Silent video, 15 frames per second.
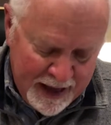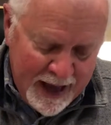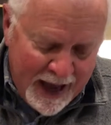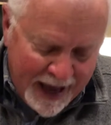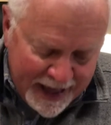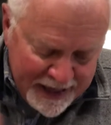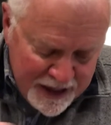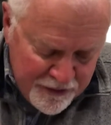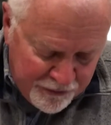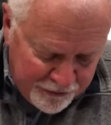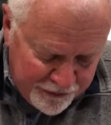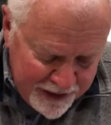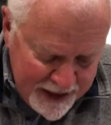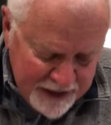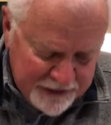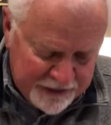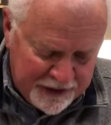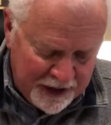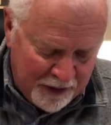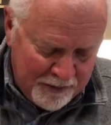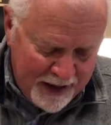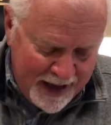And he feeds
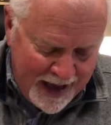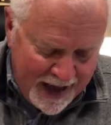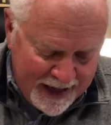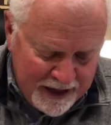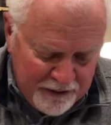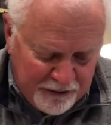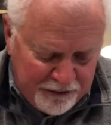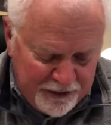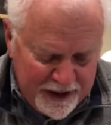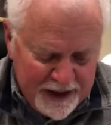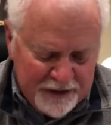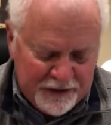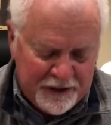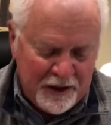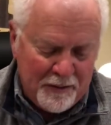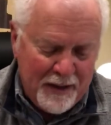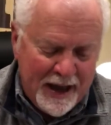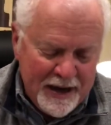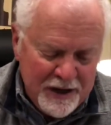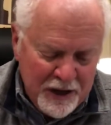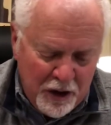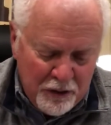them,
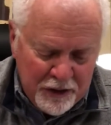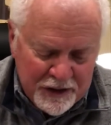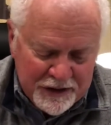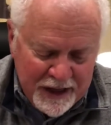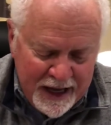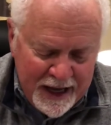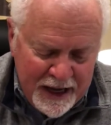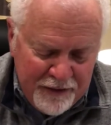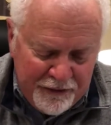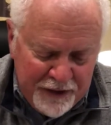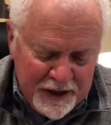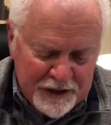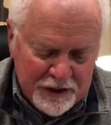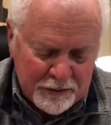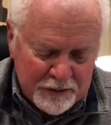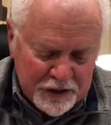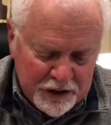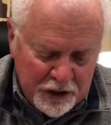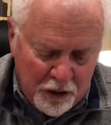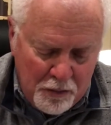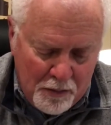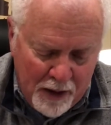and notice he feeds them
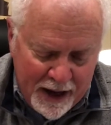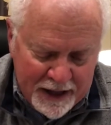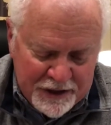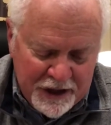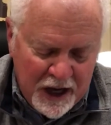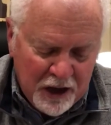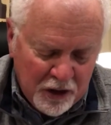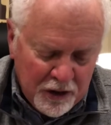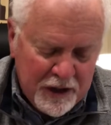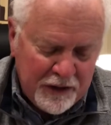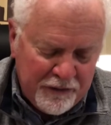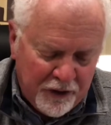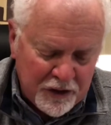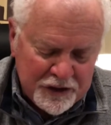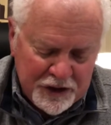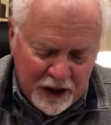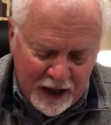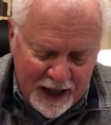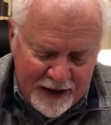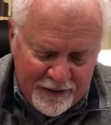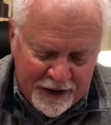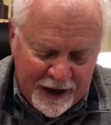so much. Look at verse
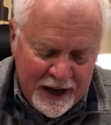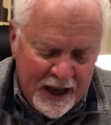11.